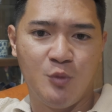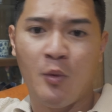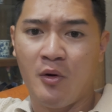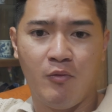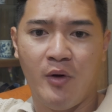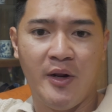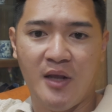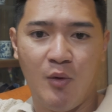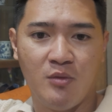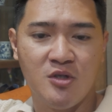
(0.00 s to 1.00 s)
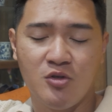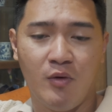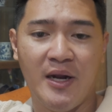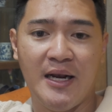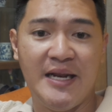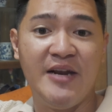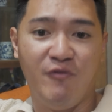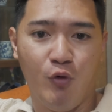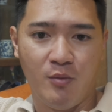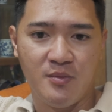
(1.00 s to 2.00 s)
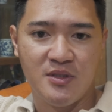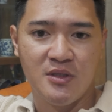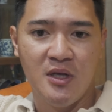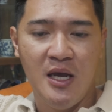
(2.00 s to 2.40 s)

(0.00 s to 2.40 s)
We weren't running that. We were just running lead forms.